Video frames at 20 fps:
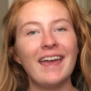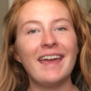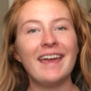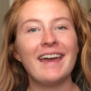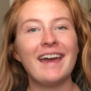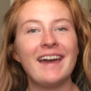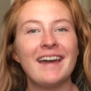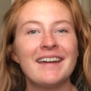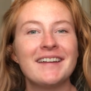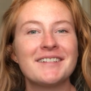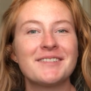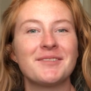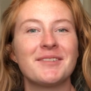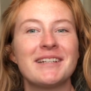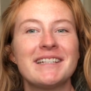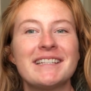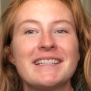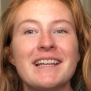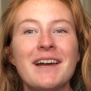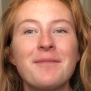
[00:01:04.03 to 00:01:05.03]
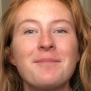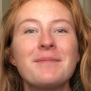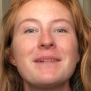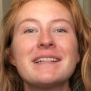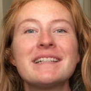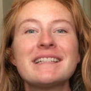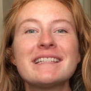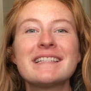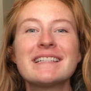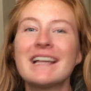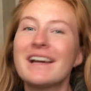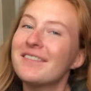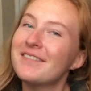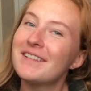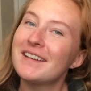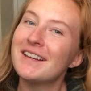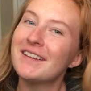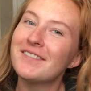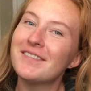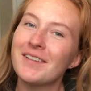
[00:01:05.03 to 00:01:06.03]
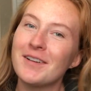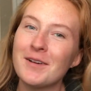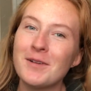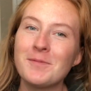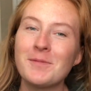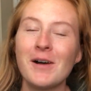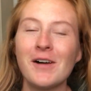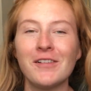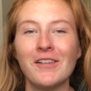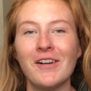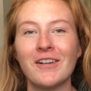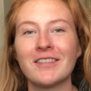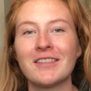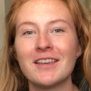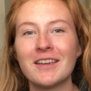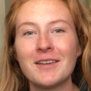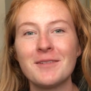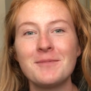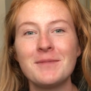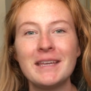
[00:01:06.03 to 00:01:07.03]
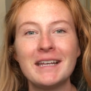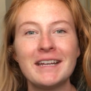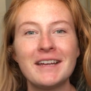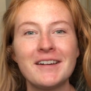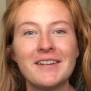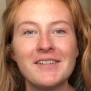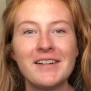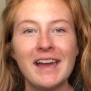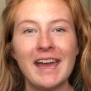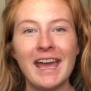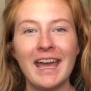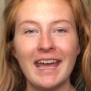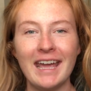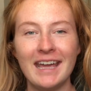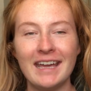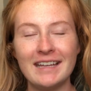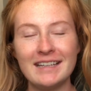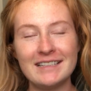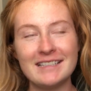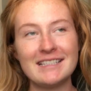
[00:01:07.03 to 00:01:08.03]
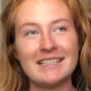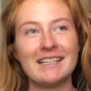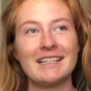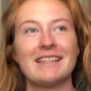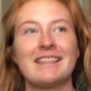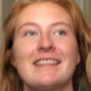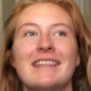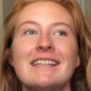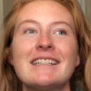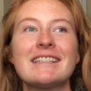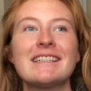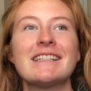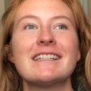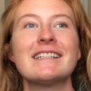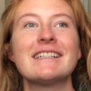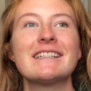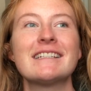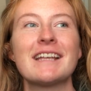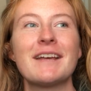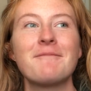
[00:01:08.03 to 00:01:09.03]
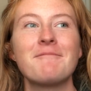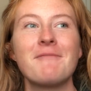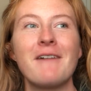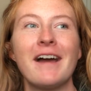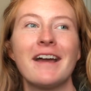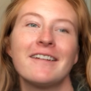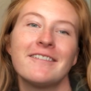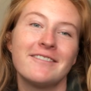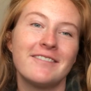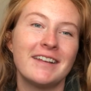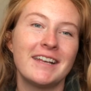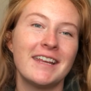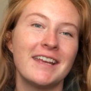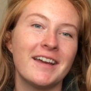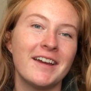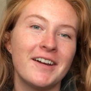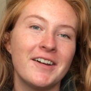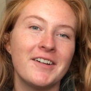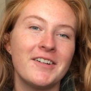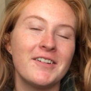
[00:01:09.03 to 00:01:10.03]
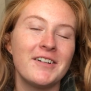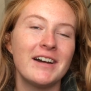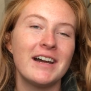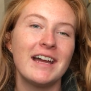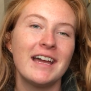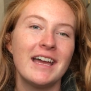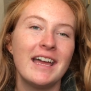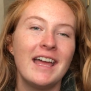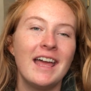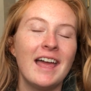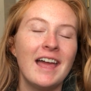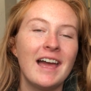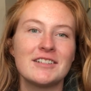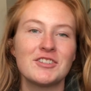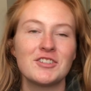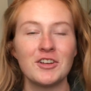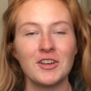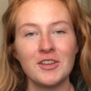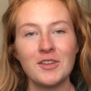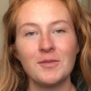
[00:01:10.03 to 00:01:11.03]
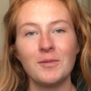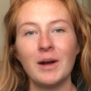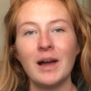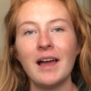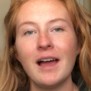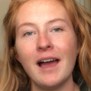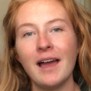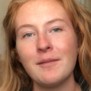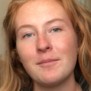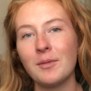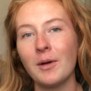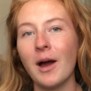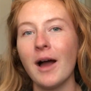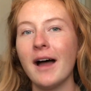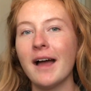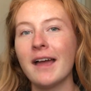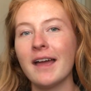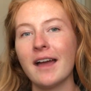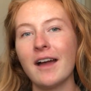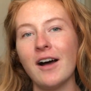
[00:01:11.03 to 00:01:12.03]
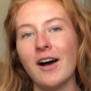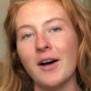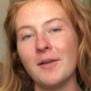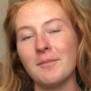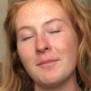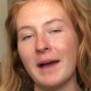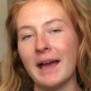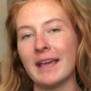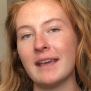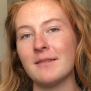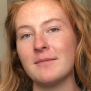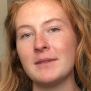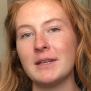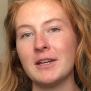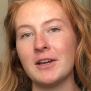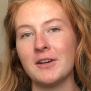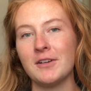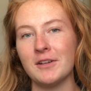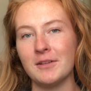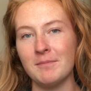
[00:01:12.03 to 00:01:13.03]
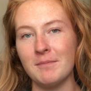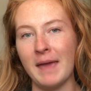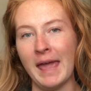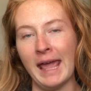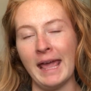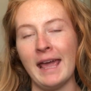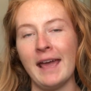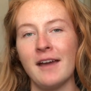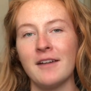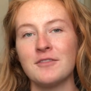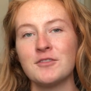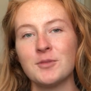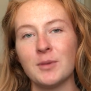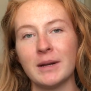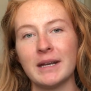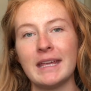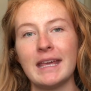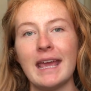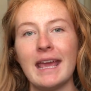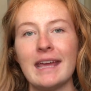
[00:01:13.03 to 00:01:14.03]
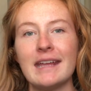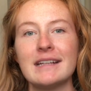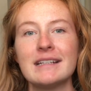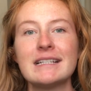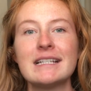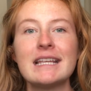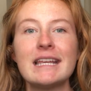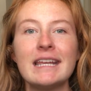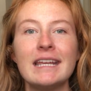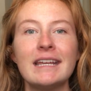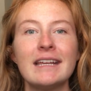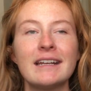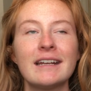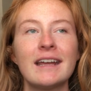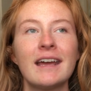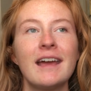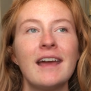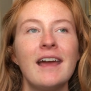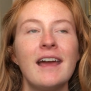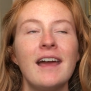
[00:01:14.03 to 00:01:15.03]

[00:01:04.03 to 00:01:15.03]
Hey guys, what's up? It's Stephanie from Along the Camino, and this is my video to show you what I brought on my Camino in May of 2018.